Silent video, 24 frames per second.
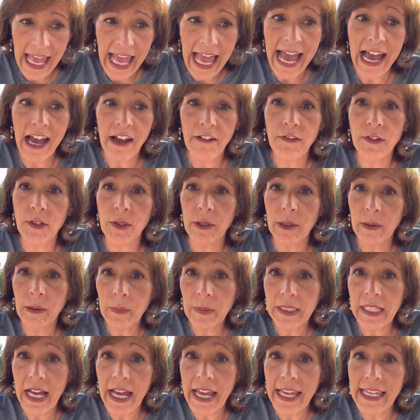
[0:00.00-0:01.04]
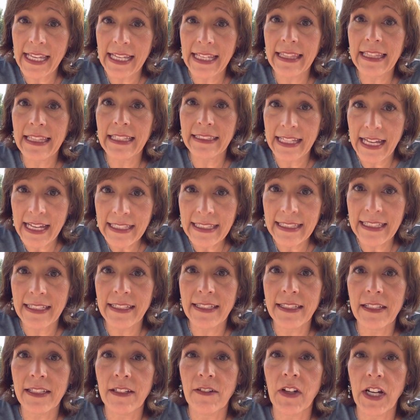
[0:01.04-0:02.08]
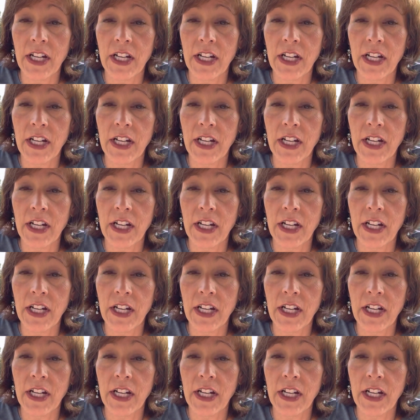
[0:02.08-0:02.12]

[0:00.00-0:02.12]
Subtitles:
after applying the lessons of